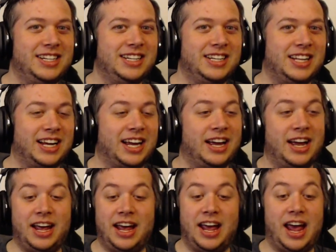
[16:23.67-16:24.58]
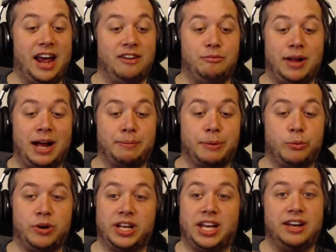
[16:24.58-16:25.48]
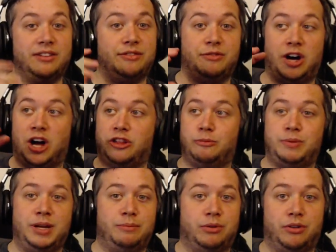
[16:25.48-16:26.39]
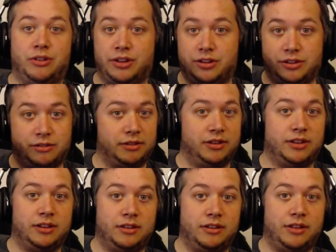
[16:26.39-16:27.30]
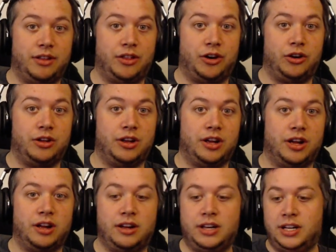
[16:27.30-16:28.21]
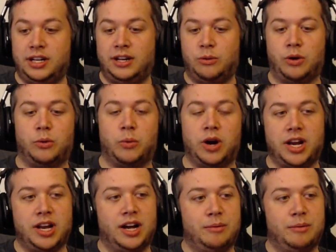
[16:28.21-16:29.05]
Like, hey, if black people want to give other people what was it,